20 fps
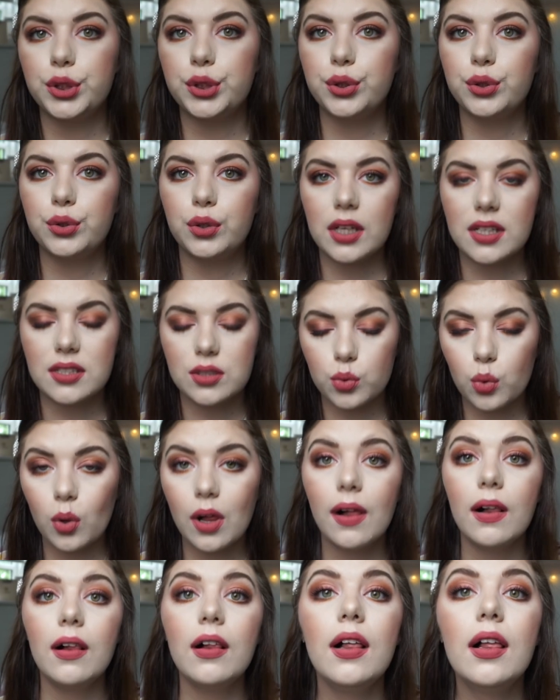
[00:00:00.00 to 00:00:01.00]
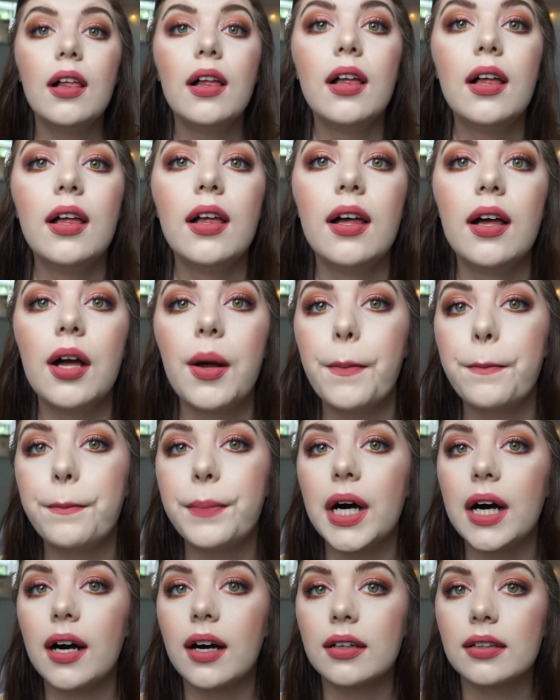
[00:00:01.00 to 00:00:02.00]
nude as well,
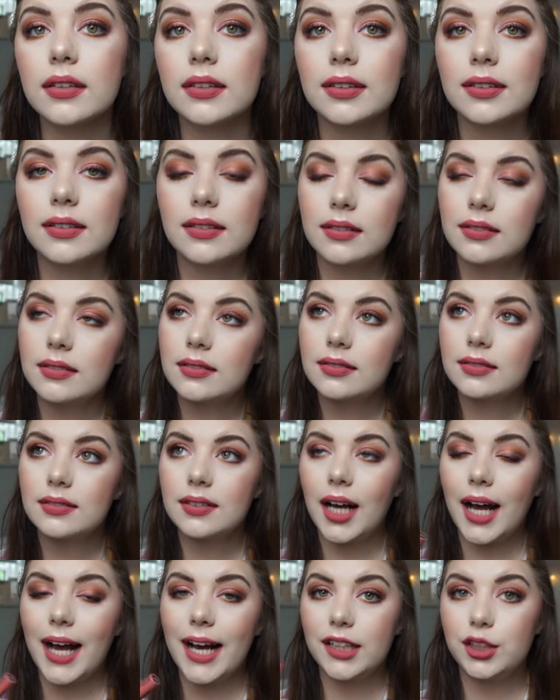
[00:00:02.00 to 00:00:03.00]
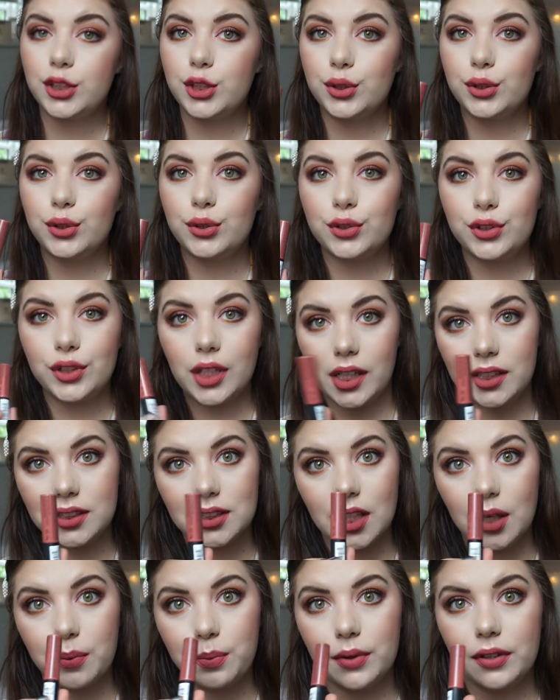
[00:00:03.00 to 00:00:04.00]
but I do
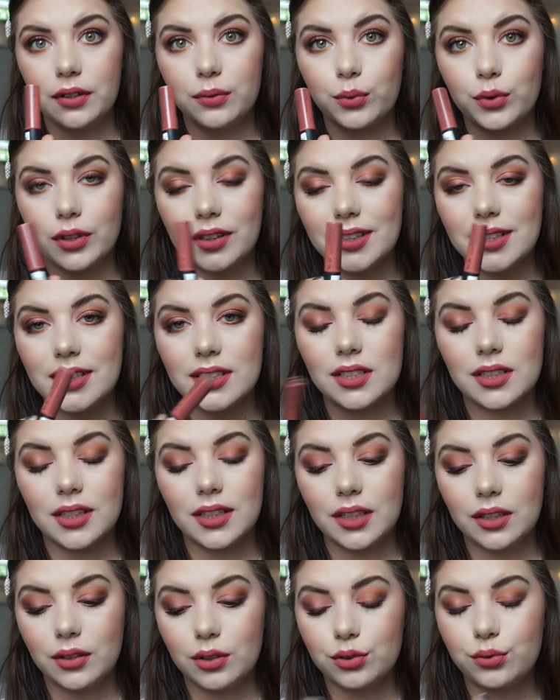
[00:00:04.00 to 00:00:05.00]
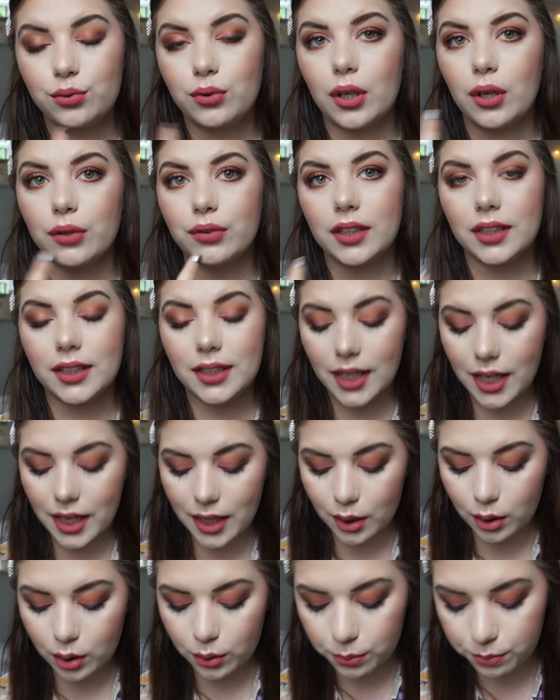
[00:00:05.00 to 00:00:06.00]
touch up with this throughout the
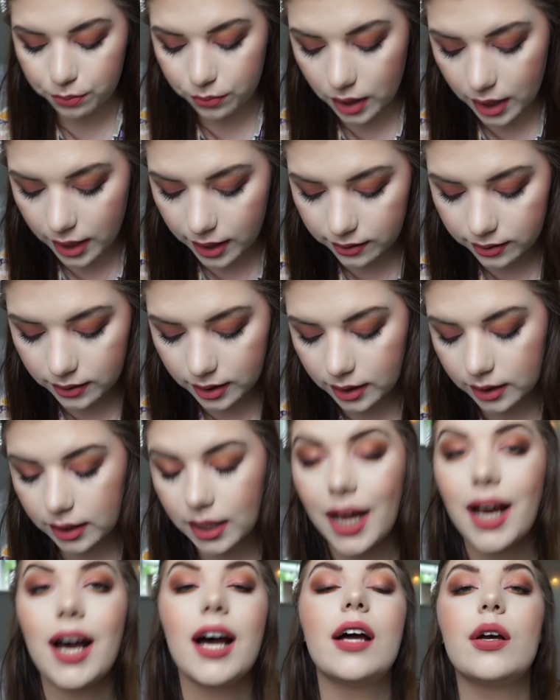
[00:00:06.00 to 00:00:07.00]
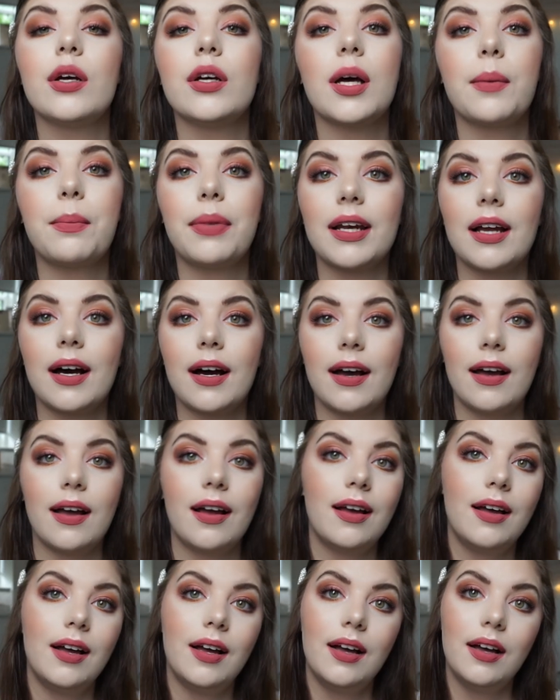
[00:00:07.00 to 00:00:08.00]
day and then I
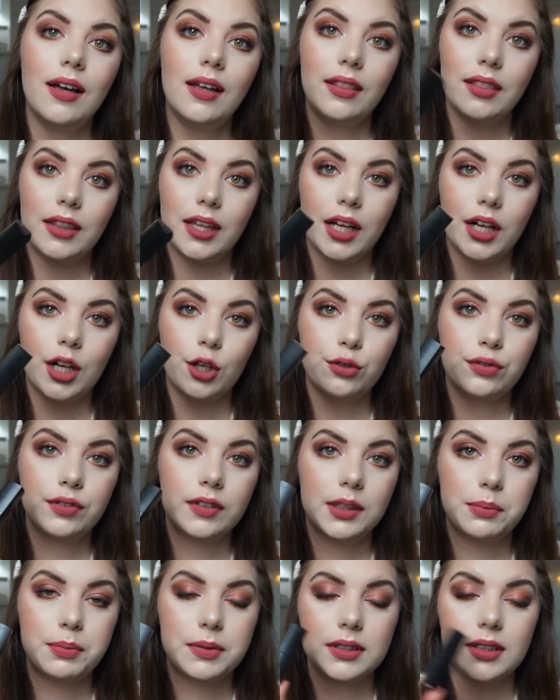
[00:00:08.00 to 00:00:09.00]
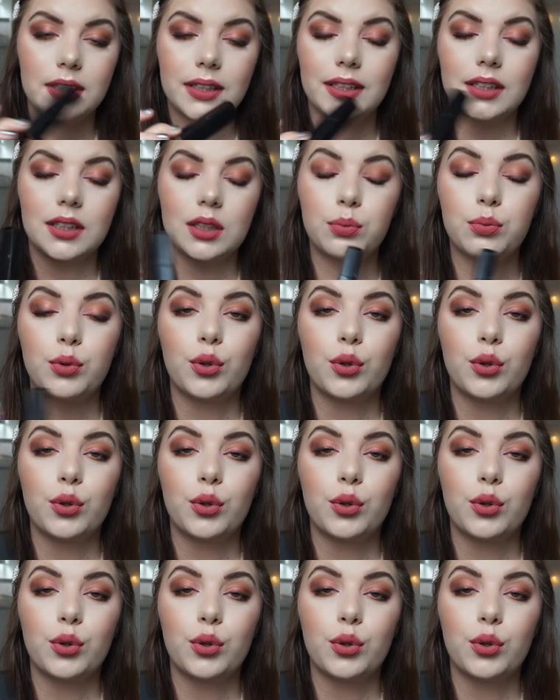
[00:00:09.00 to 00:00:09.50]
apply the e.l.f. lipstick in the